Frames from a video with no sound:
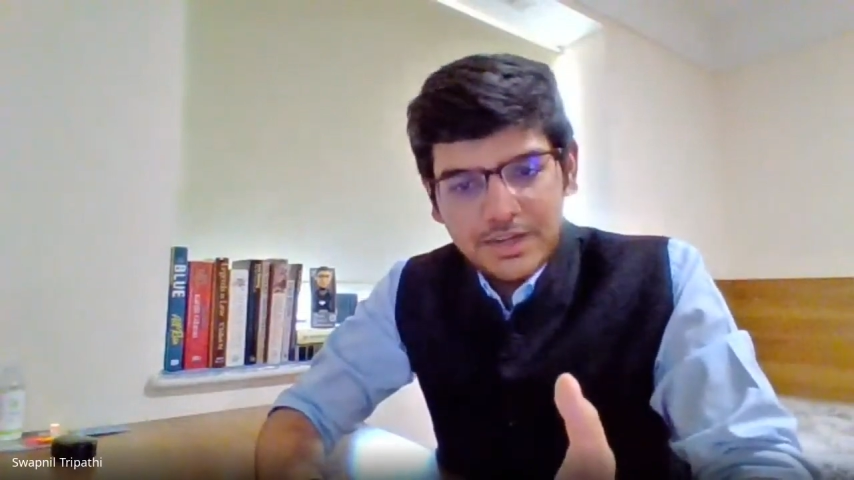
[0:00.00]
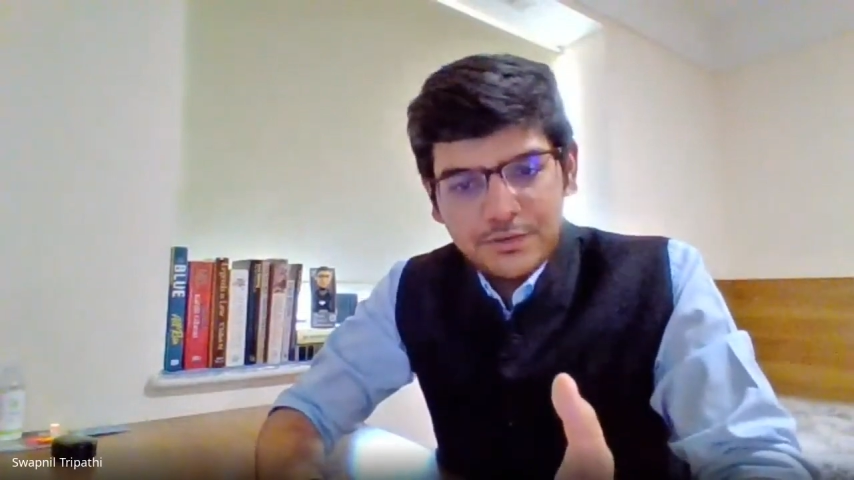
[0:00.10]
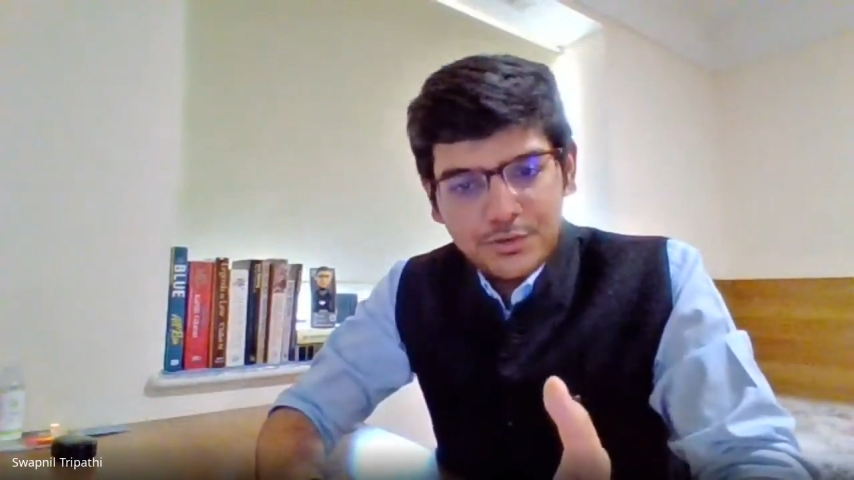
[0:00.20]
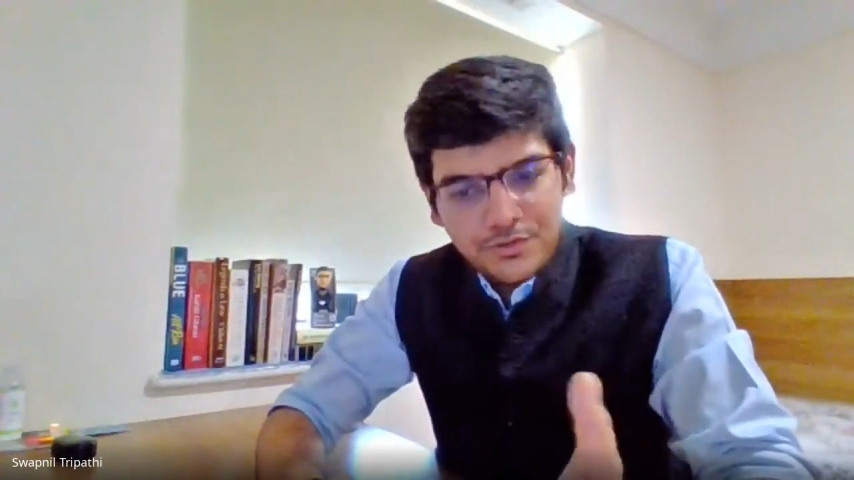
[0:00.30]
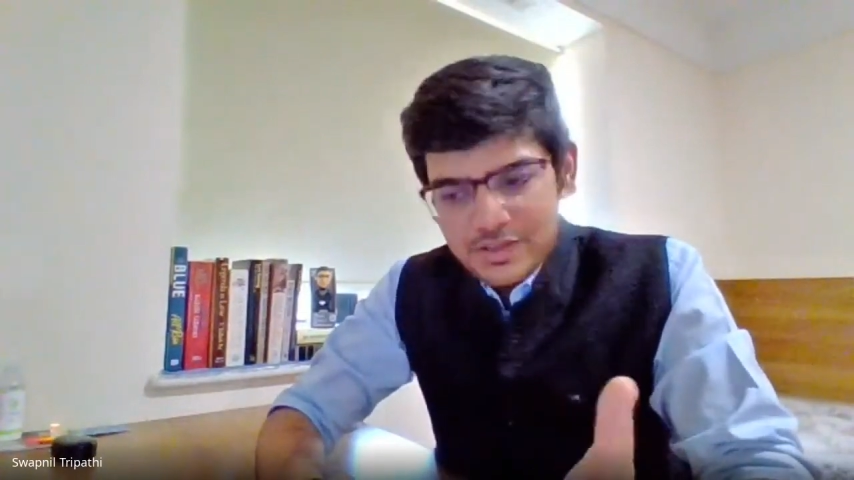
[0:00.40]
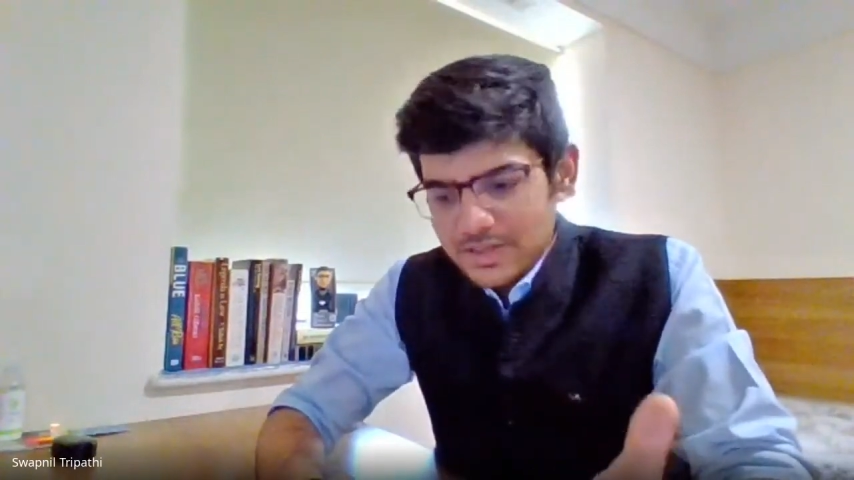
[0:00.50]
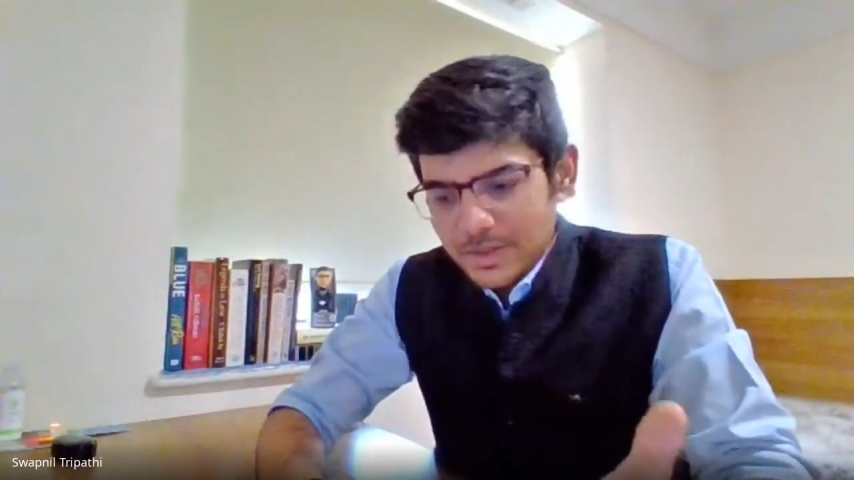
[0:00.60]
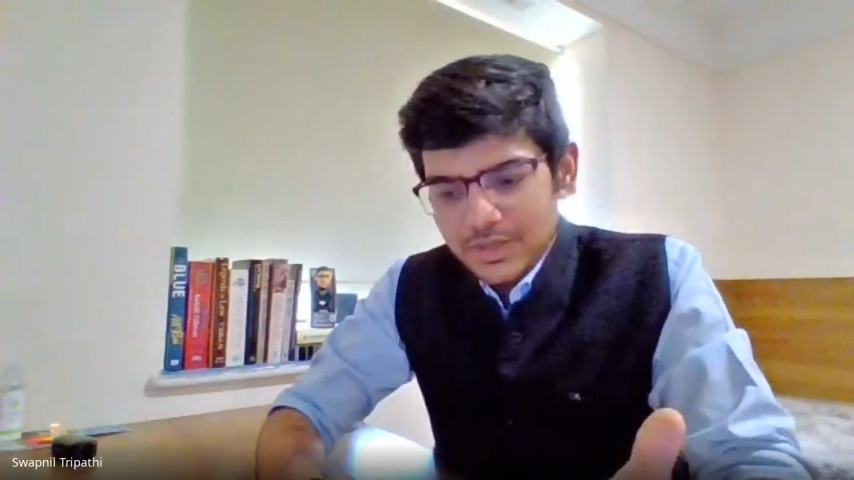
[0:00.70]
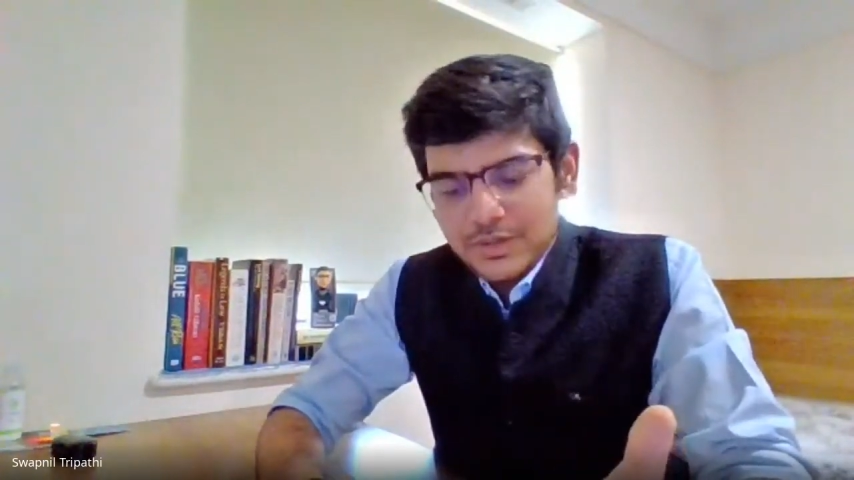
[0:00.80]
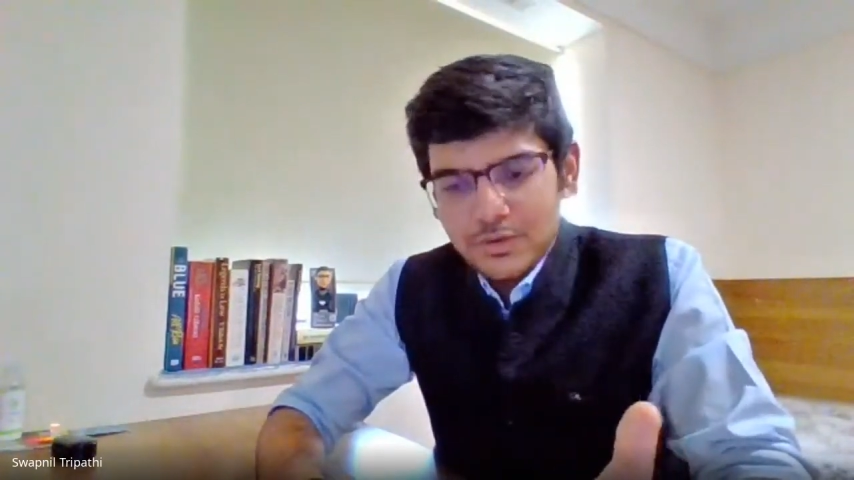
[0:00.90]
And if you feel
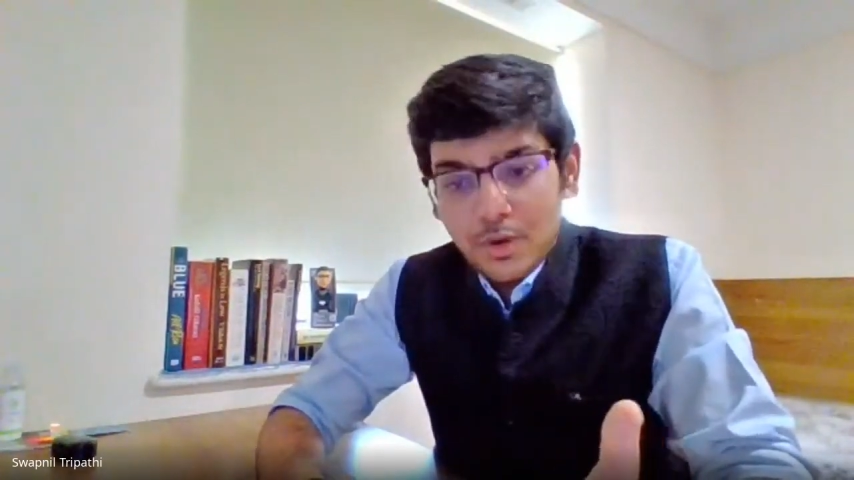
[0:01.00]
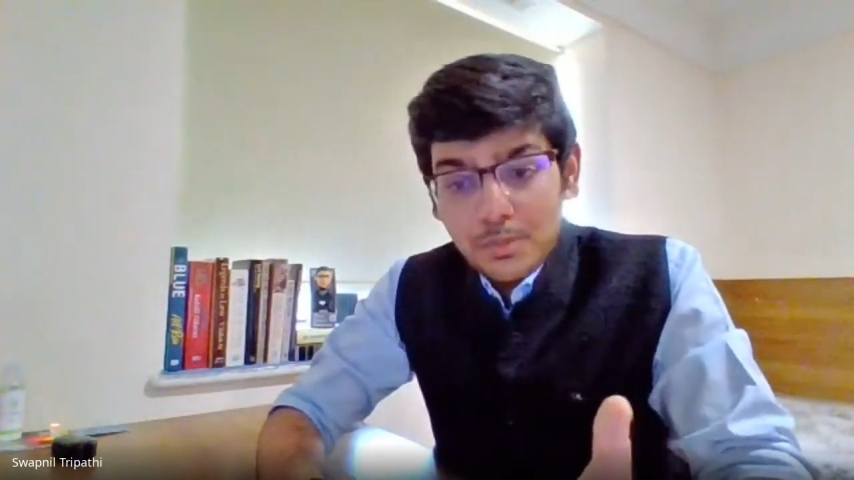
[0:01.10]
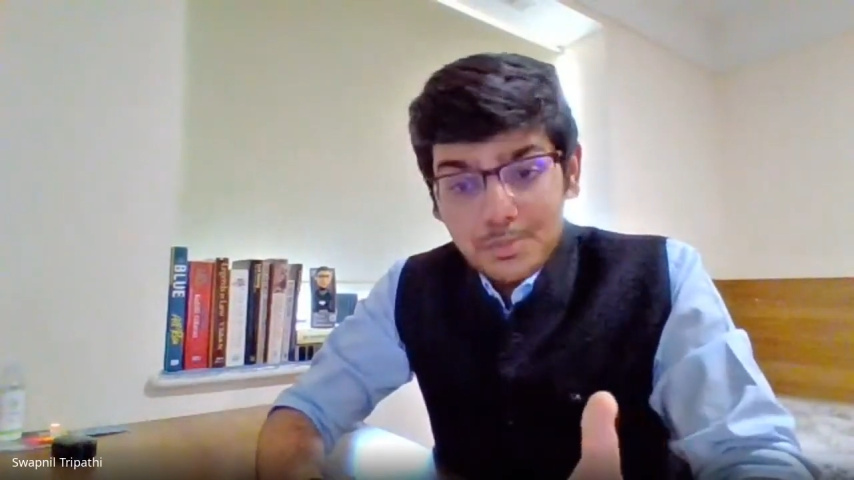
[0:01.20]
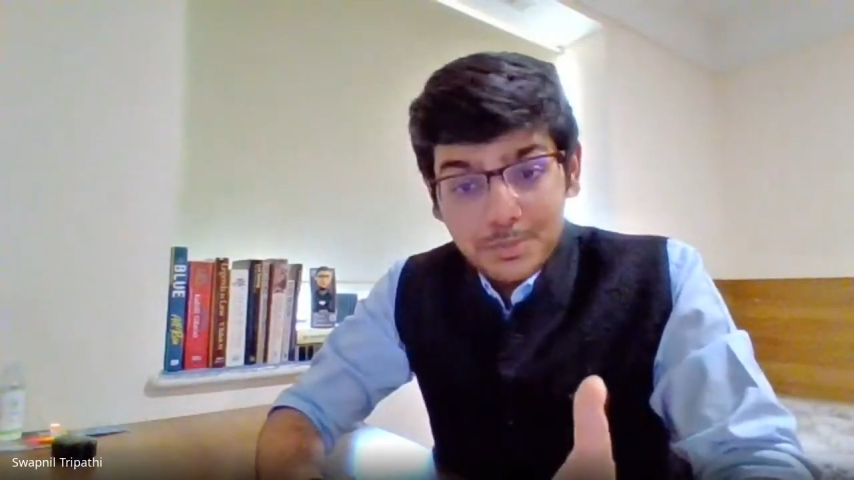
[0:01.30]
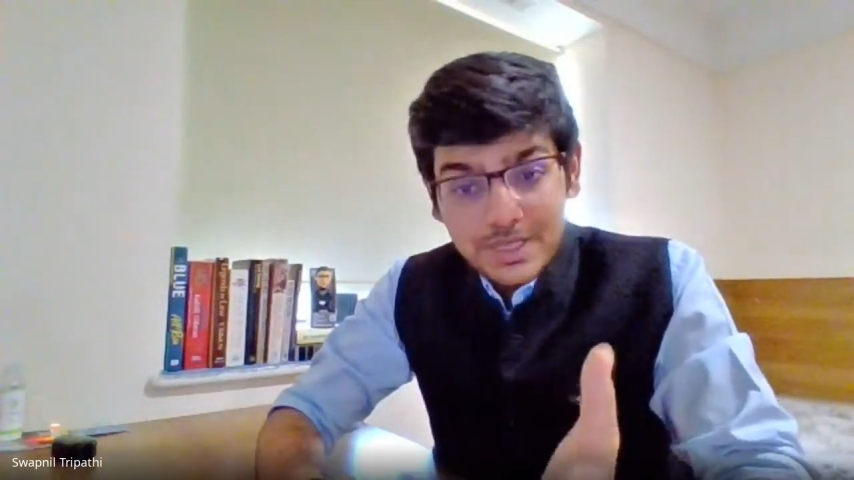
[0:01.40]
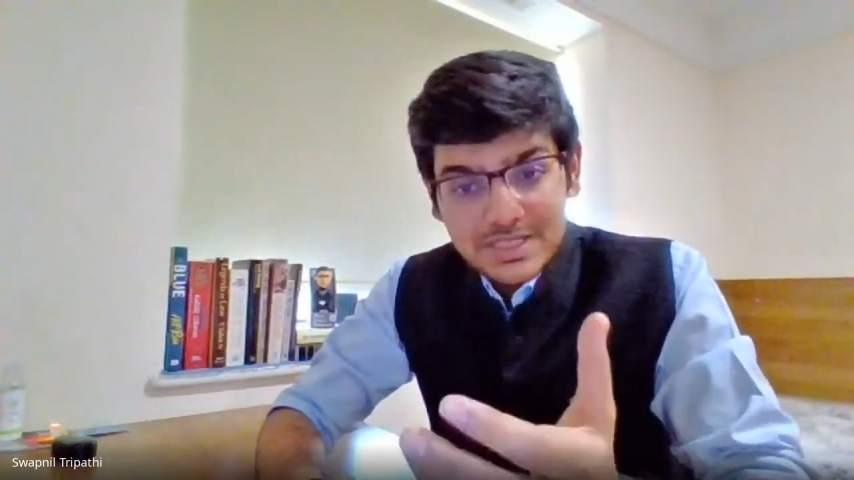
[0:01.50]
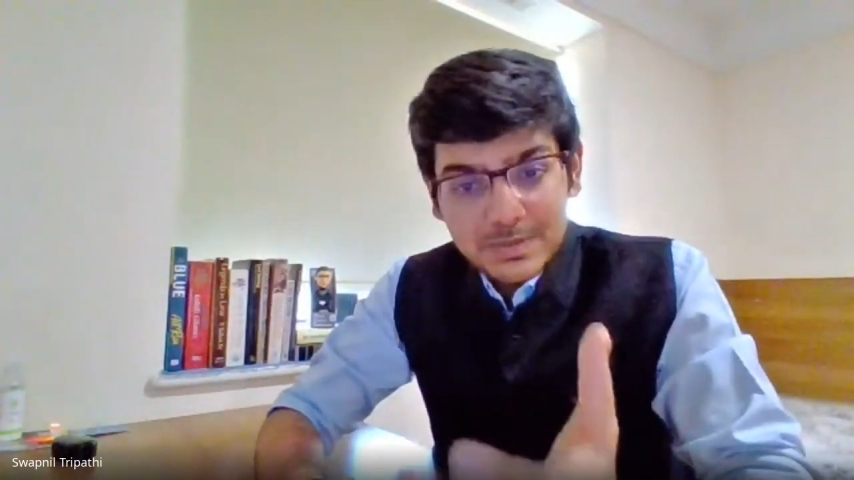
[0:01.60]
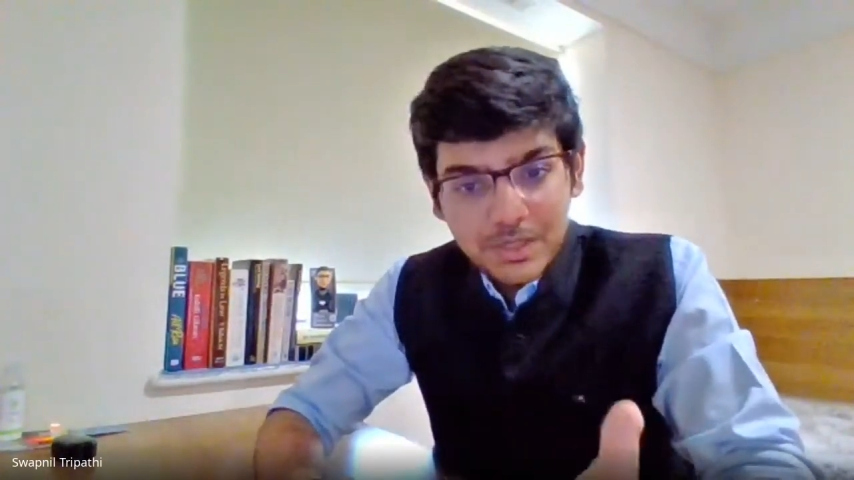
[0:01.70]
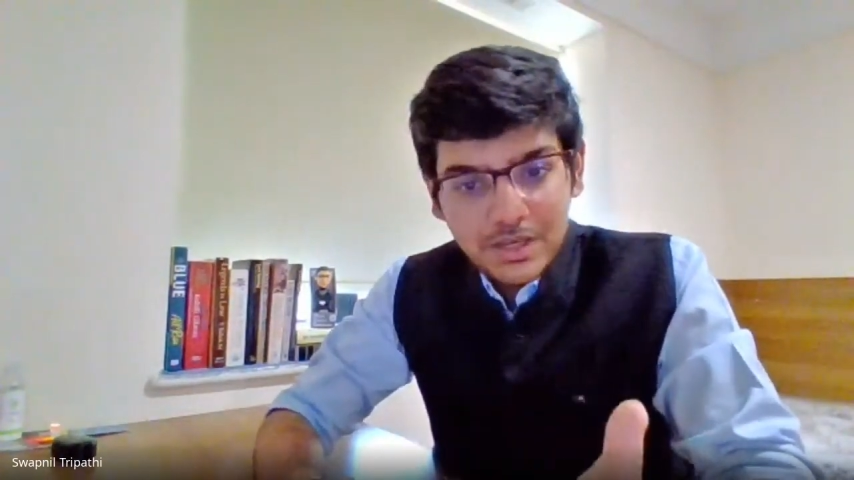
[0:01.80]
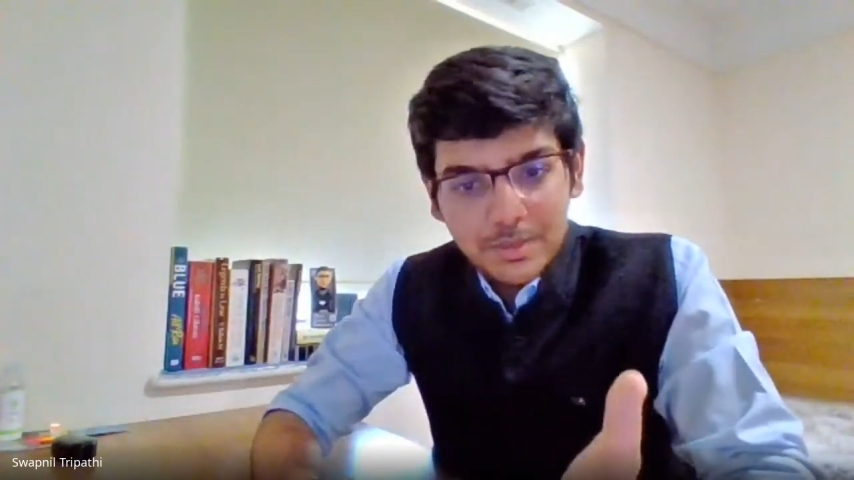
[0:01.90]
something is wrong, please
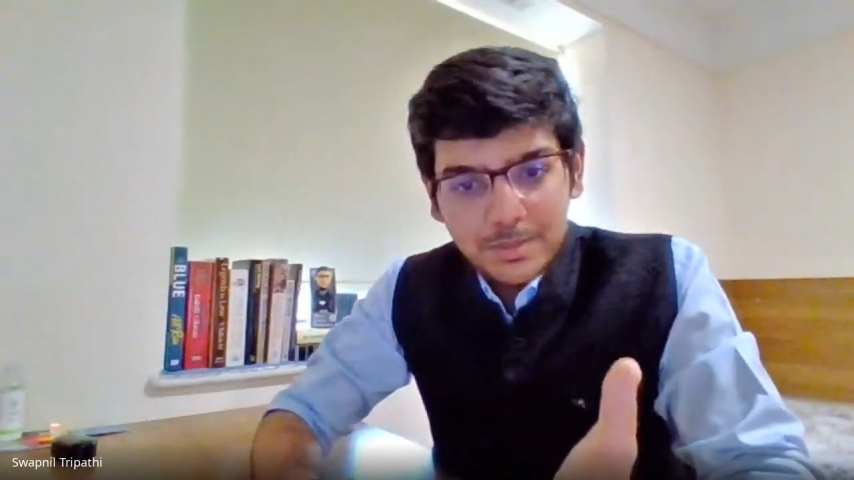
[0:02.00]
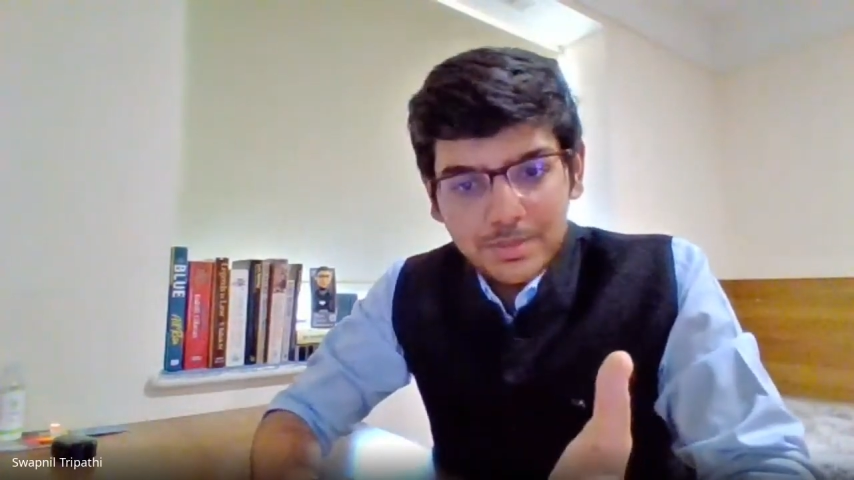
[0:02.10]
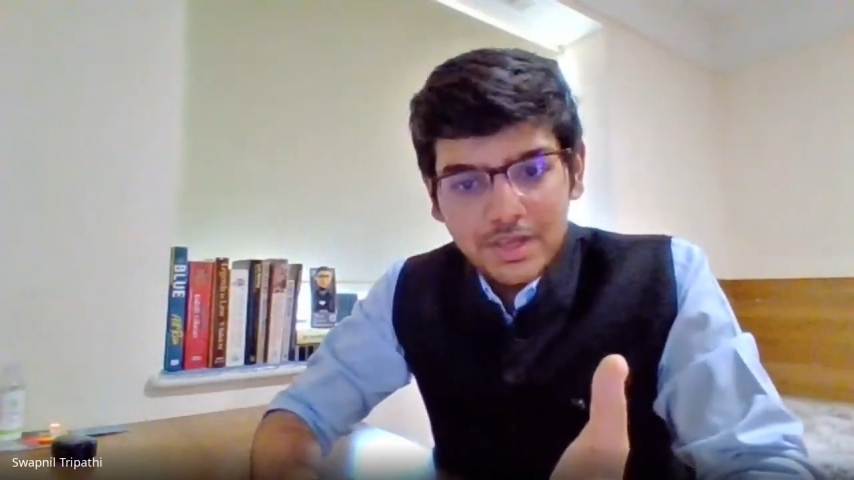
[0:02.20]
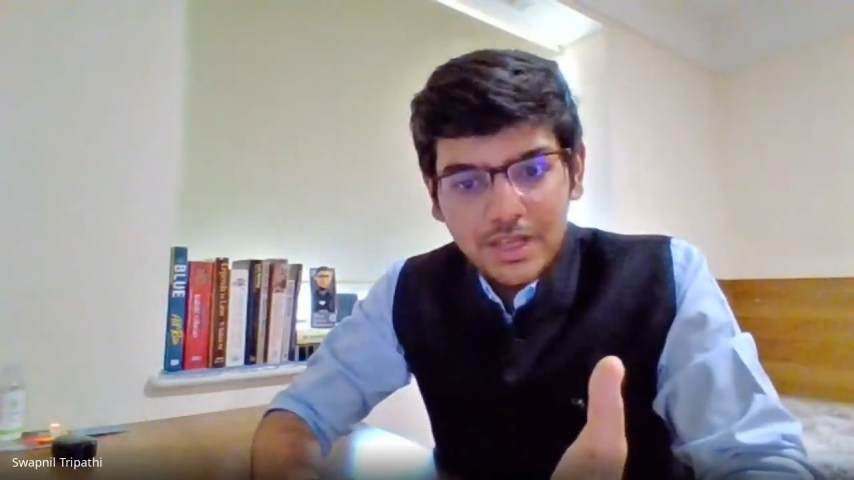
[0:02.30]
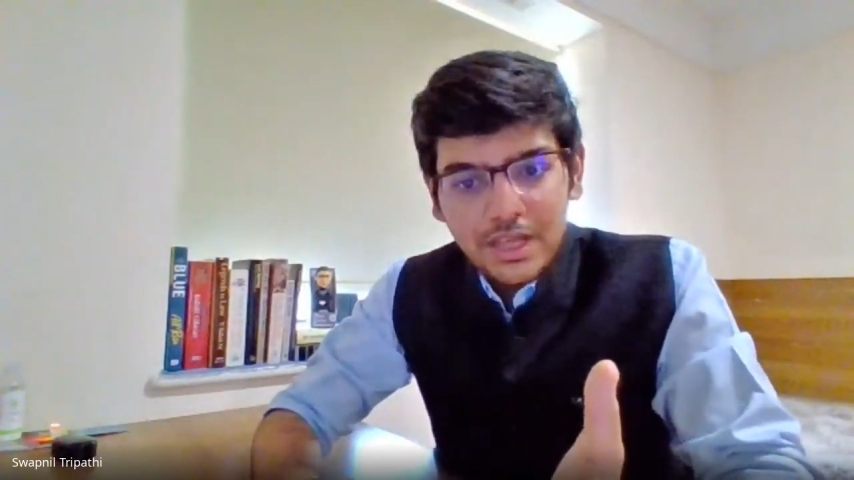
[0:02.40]
speak up.